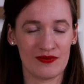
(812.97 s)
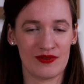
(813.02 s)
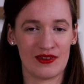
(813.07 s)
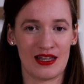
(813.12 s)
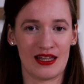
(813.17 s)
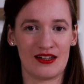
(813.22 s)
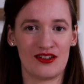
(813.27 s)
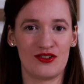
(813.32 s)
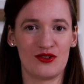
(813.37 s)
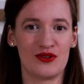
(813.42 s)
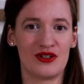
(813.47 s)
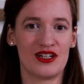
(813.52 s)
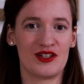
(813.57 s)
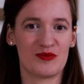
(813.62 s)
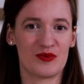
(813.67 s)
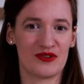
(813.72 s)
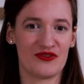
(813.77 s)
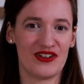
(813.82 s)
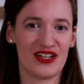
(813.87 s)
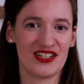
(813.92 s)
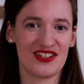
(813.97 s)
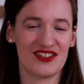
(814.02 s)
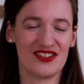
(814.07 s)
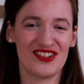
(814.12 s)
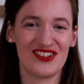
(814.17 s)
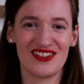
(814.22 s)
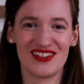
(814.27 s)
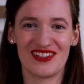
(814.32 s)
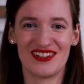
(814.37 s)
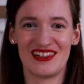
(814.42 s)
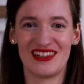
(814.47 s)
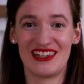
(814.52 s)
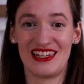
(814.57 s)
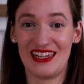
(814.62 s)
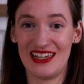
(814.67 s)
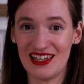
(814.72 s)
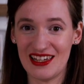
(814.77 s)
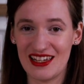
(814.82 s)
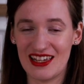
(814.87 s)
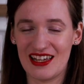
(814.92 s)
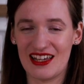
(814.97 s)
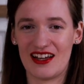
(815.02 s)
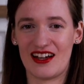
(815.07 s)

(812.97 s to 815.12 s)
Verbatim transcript: that do this professionally